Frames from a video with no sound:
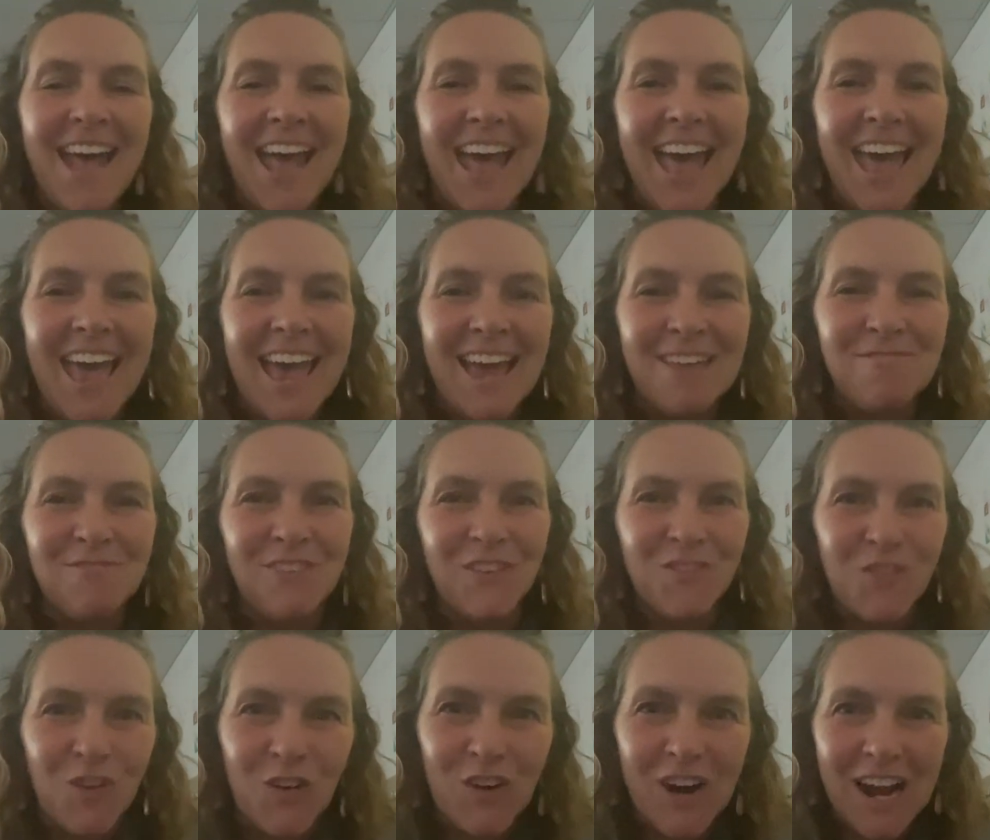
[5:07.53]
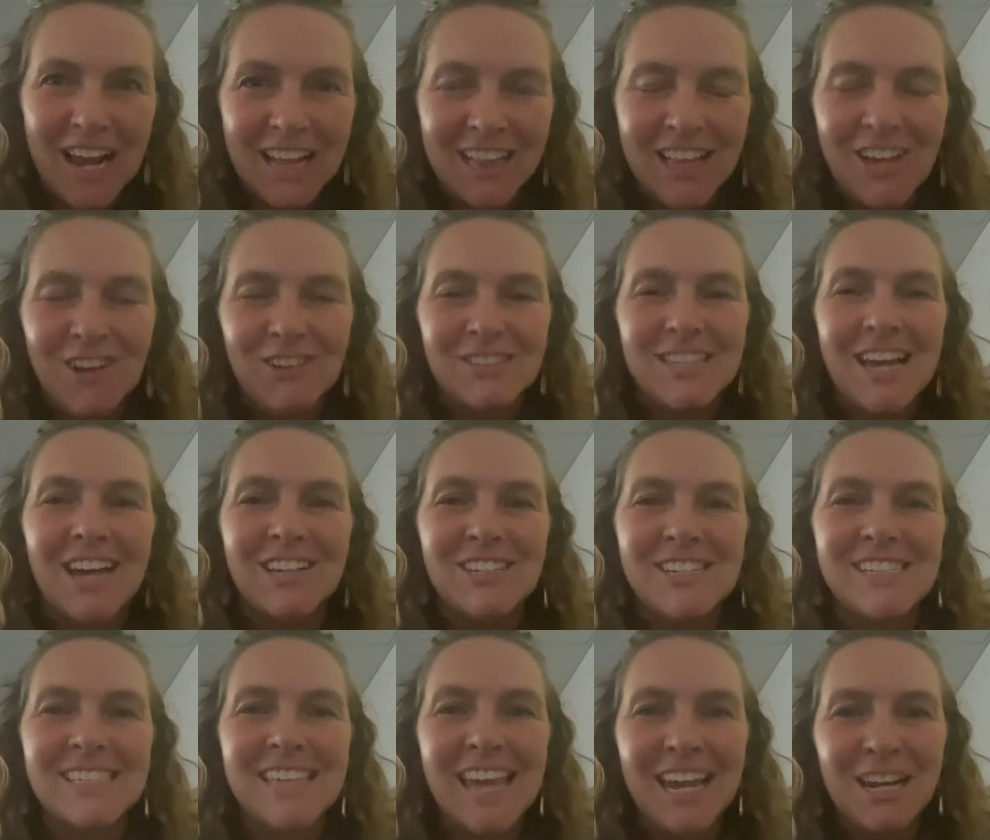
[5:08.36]
And before I close, I'll
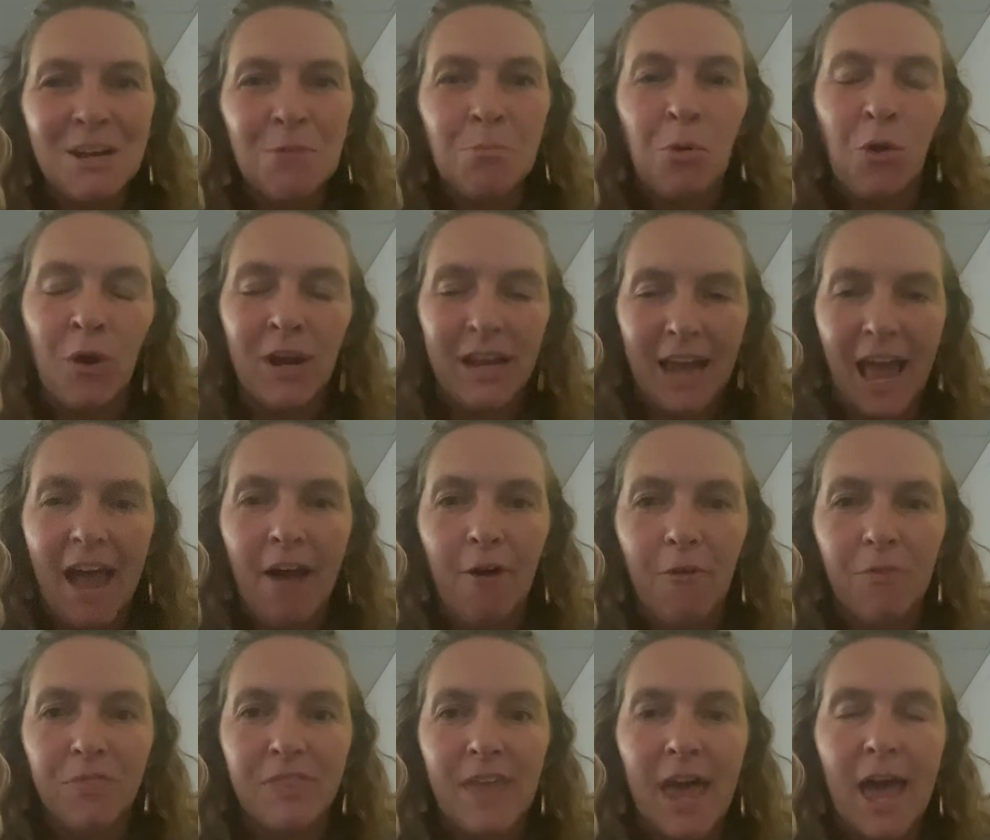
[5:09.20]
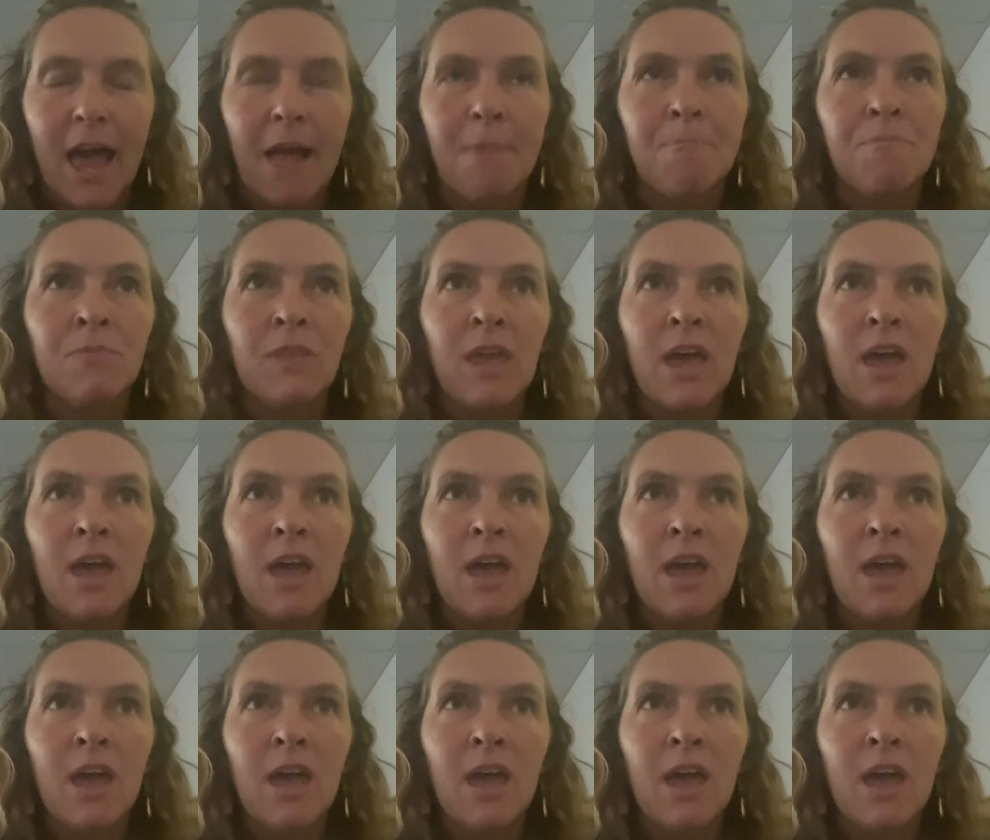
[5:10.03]
just kind of point out that